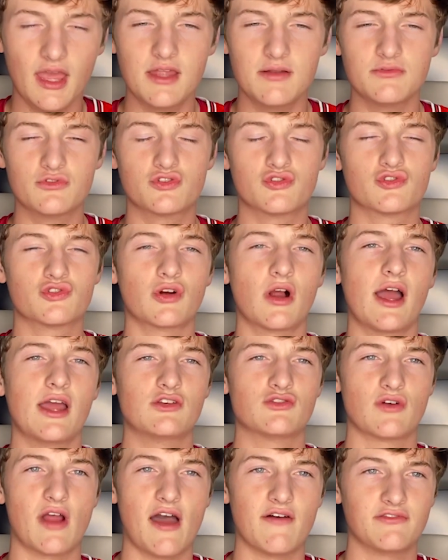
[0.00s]
and try and
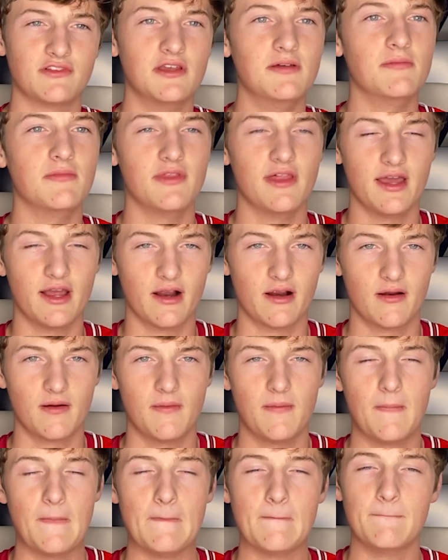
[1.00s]
draft him there.
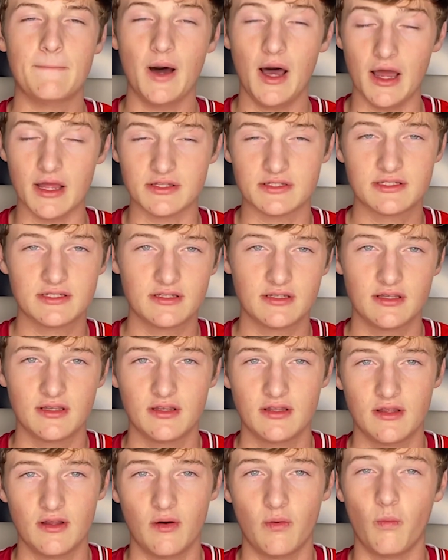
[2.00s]
But
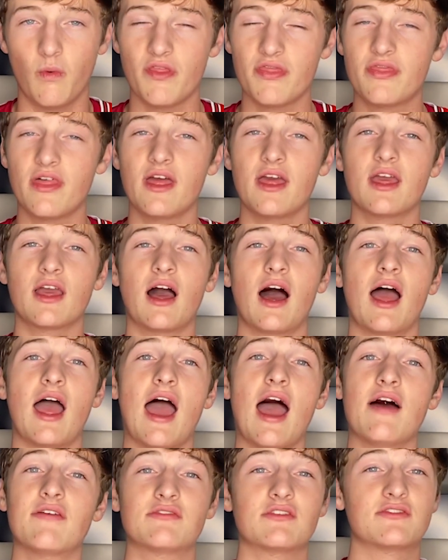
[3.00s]
one thing I
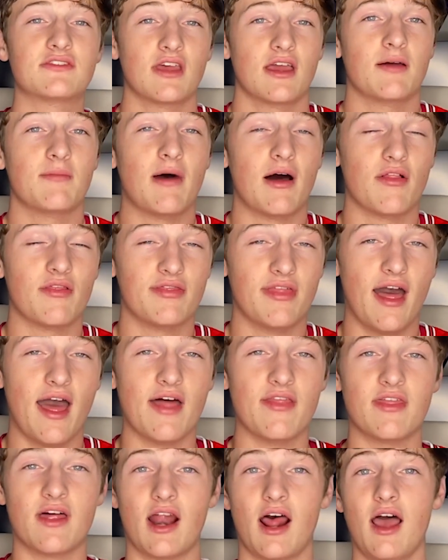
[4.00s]
have to say about
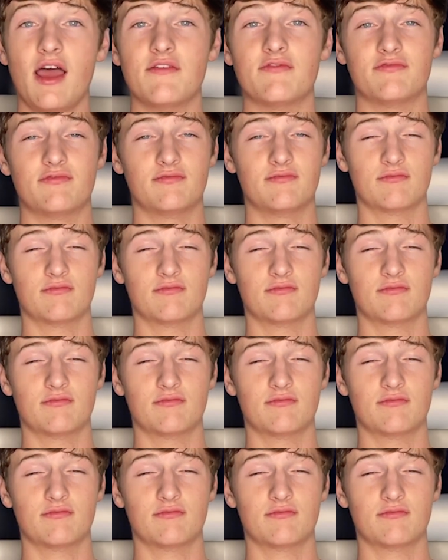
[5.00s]
that I've